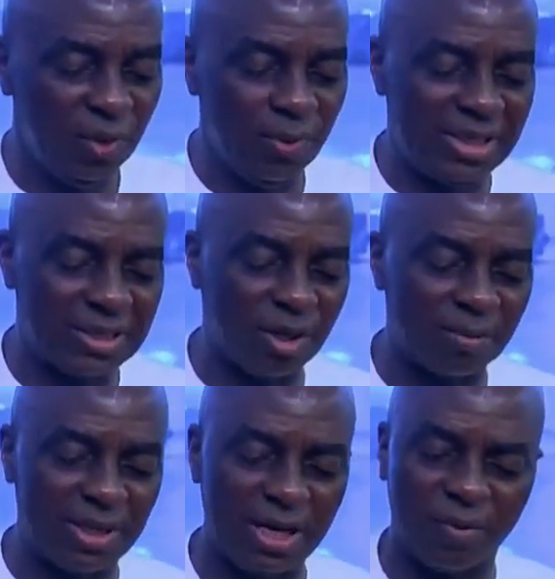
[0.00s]
We did
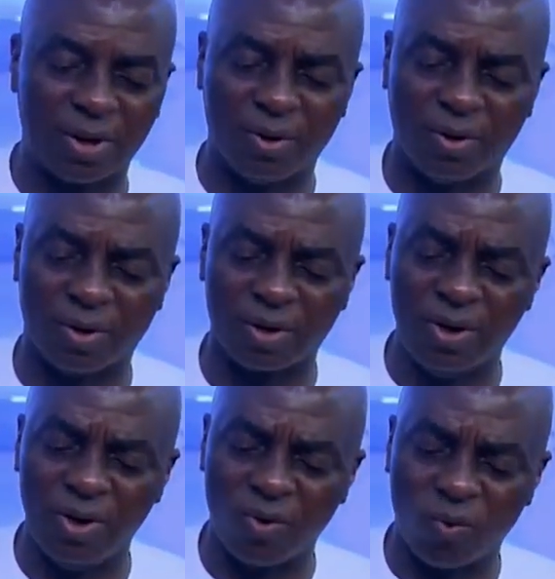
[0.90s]
something here we called
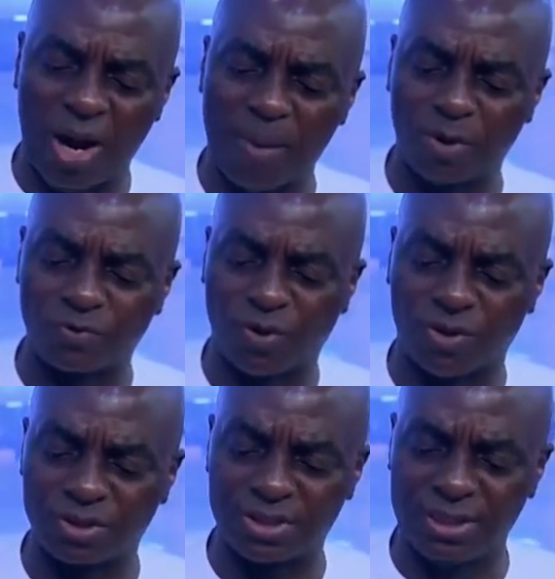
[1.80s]
Why Must We
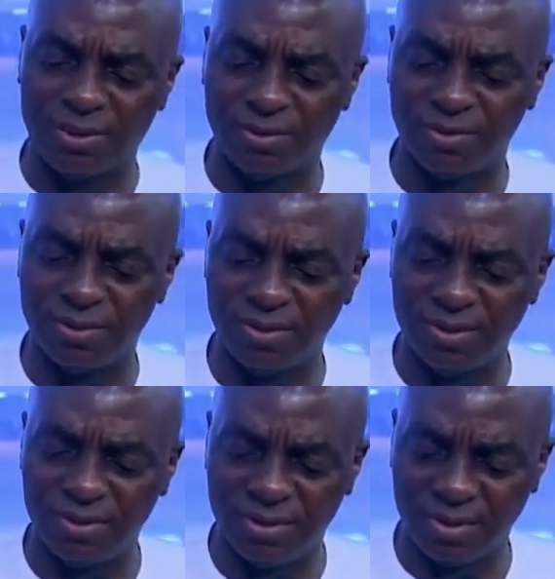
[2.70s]
Continue
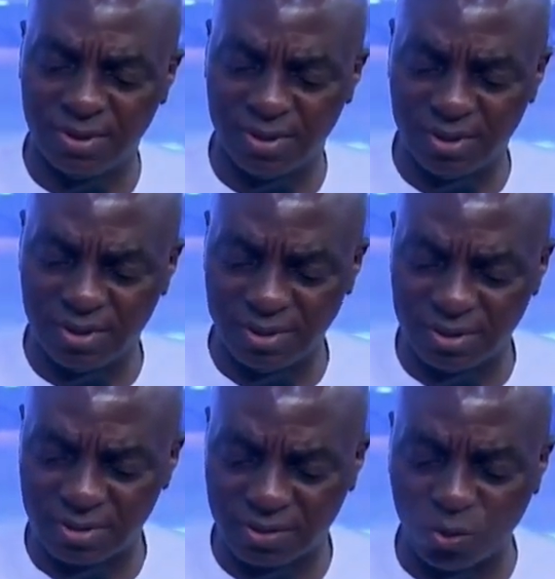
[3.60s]

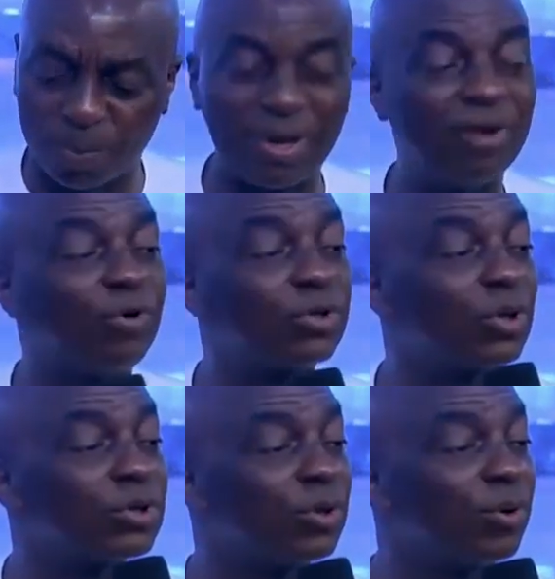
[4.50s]
to Pray for
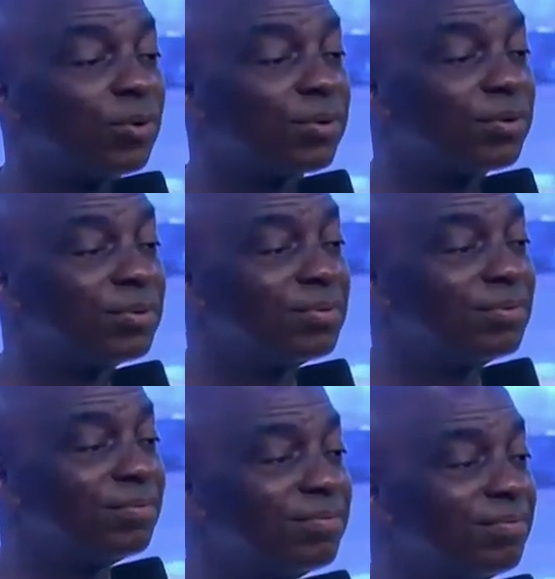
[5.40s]
Church Growth?
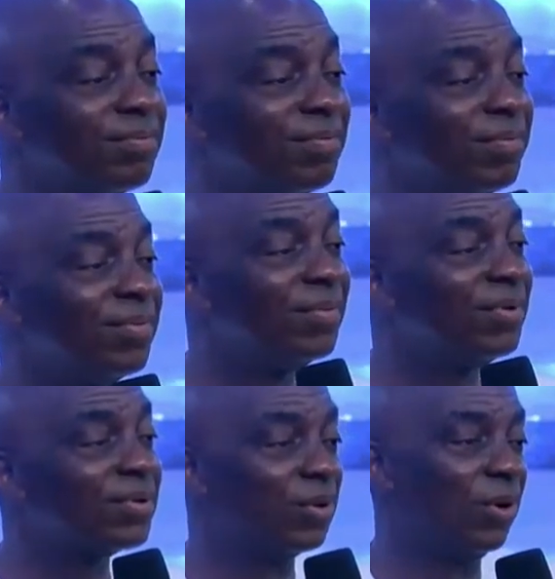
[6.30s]

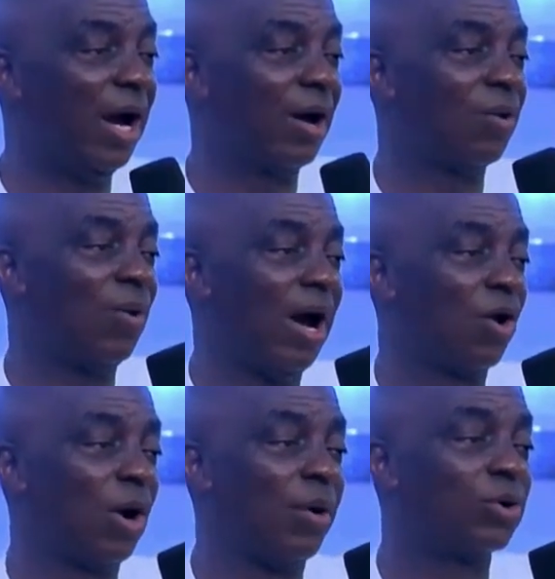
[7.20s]
So, how,
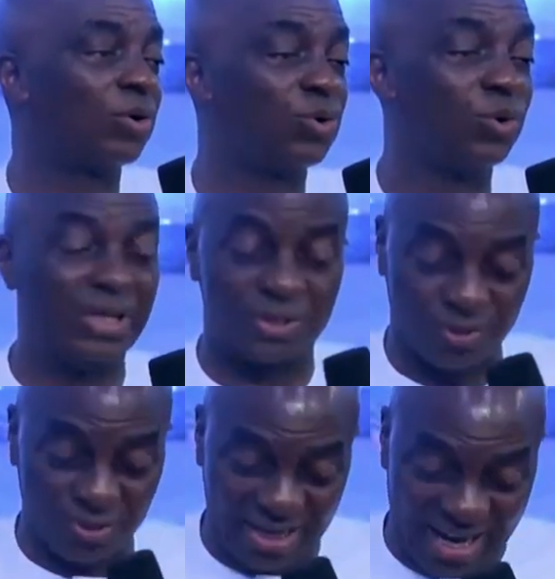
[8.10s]
how long are we going to do this?
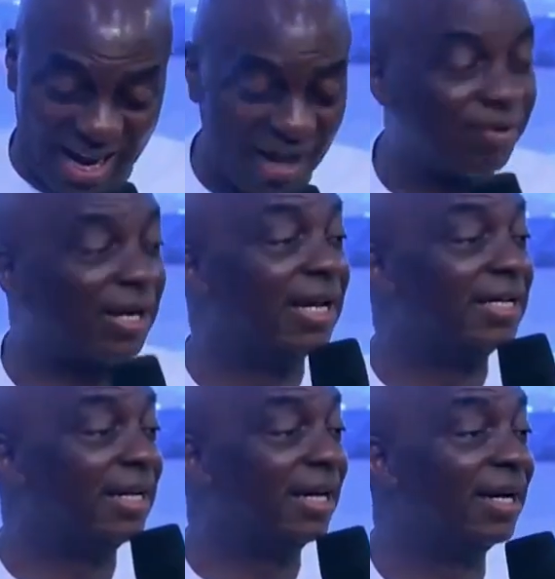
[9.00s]
So, they have an
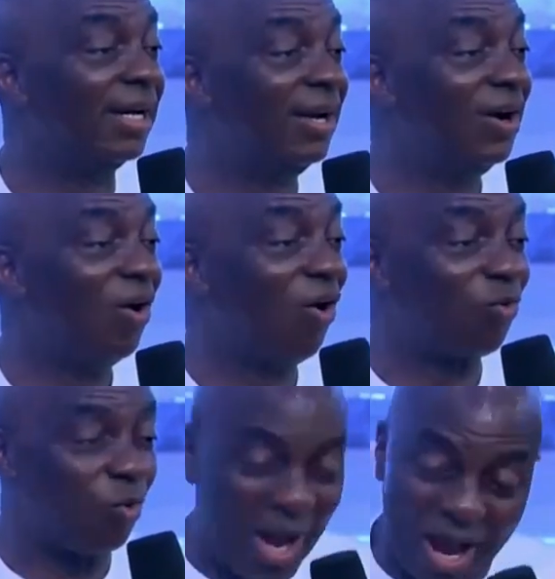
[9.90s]
idea
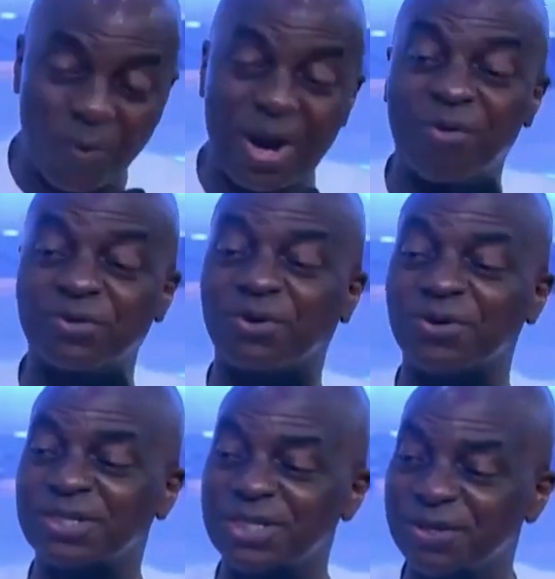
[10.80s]
of why we have to
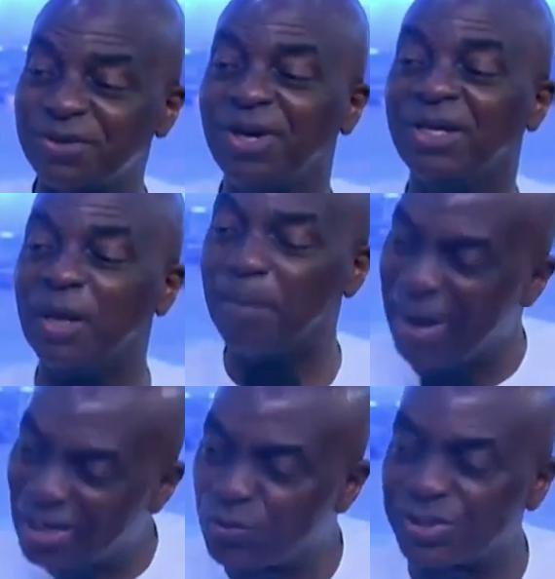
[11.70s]
continue. The
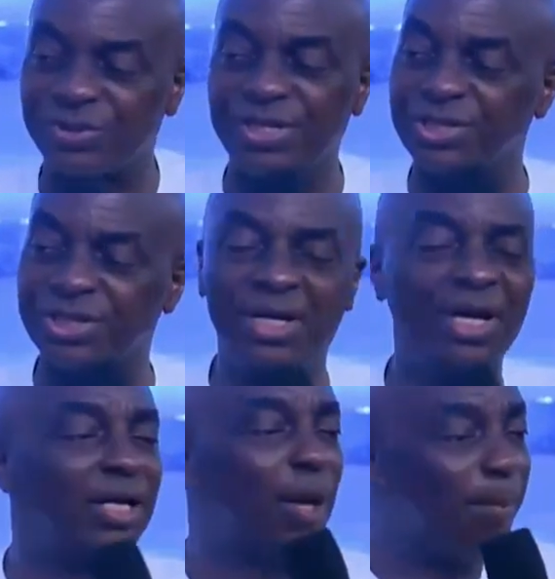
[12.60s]
battle is raging,
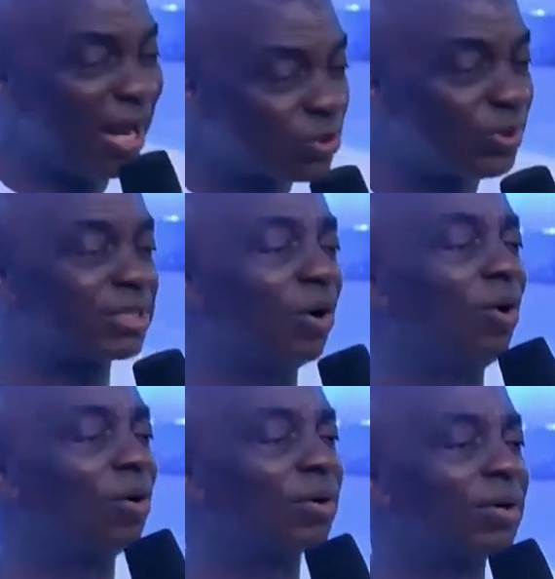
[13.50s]
the battle is
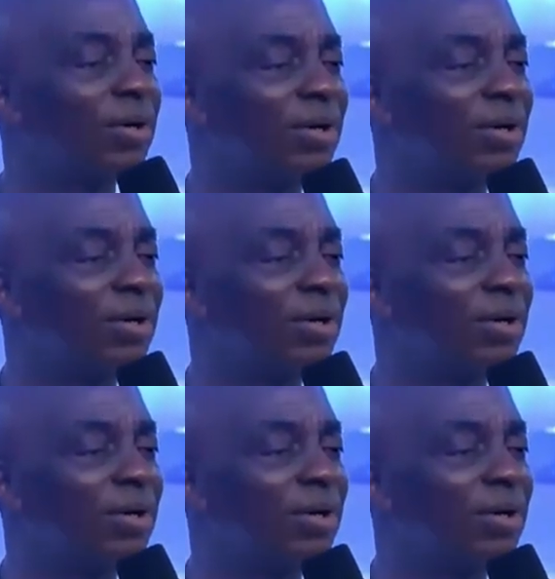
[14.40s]
on,